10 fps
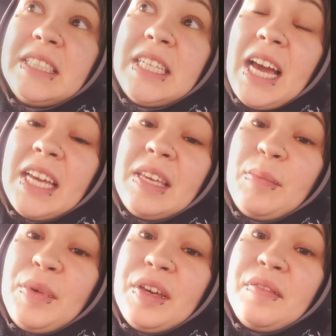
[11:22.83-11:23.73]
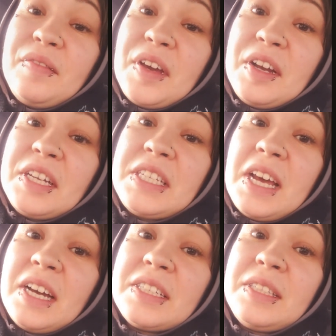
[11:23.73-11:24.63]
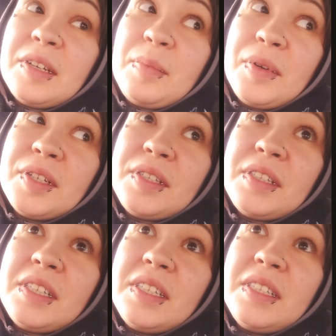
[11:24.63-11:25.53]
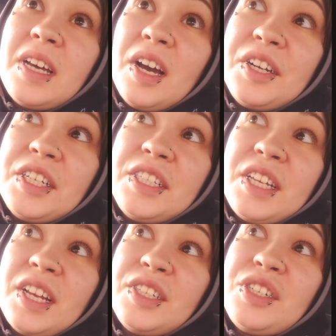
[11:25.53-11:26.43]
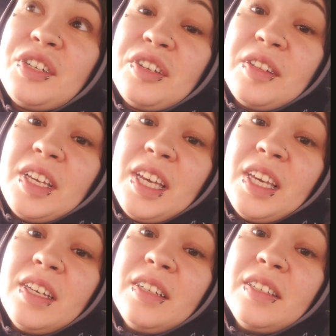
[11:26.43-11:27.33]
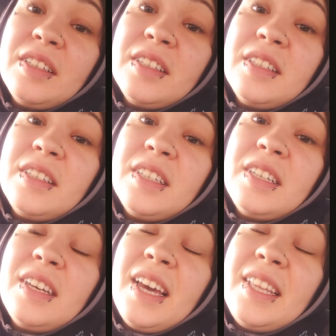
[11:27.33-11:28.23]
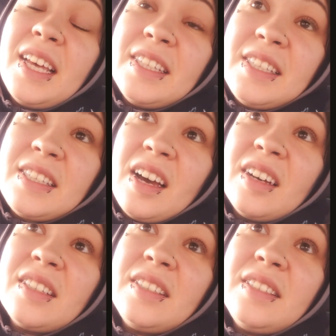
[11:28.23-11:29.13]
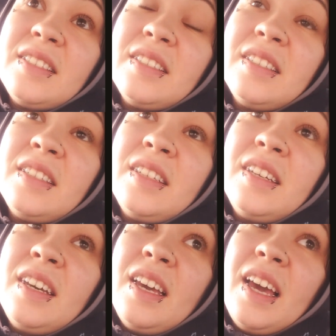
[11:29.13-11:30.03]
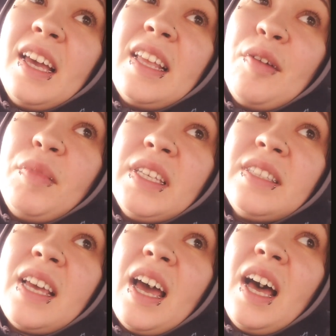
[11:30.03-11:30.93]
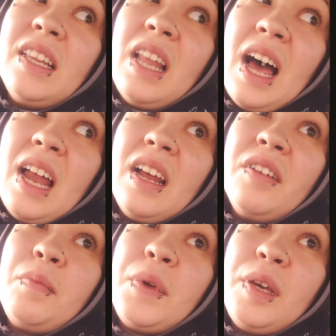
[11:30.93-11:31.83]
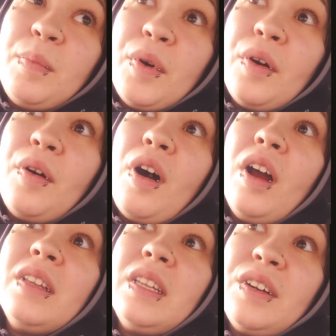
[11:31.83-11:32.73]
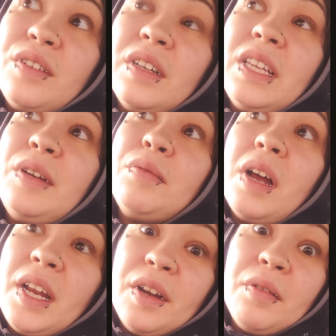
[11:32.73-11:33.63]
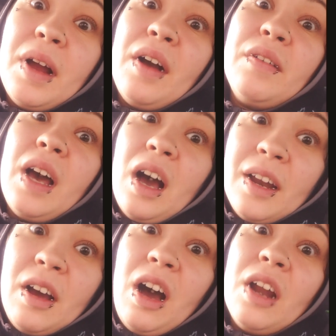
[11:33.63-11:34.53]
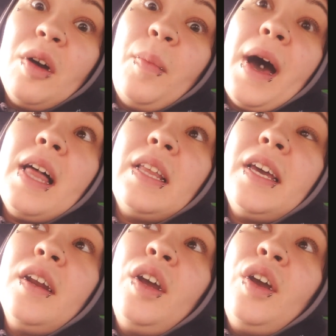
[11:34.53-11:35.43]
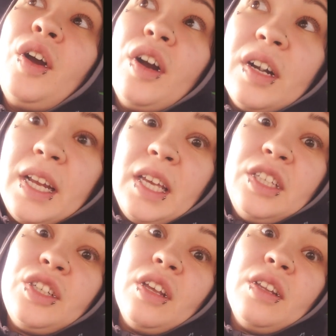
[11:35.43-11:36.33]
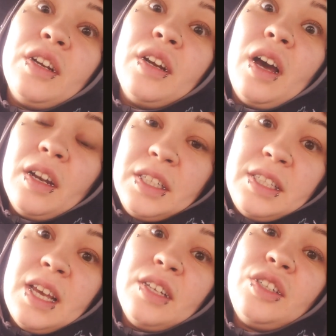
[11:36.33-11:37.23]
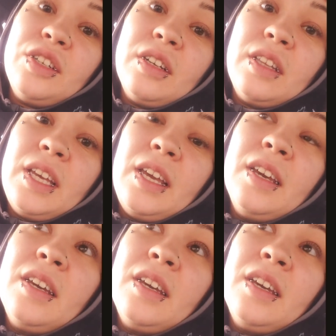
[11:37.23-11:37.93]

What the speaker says: I can be a very toxic person unintentionally, and that sucks. And that means that a lot of people are literally running around on autopilot, hurting each other unintentionally,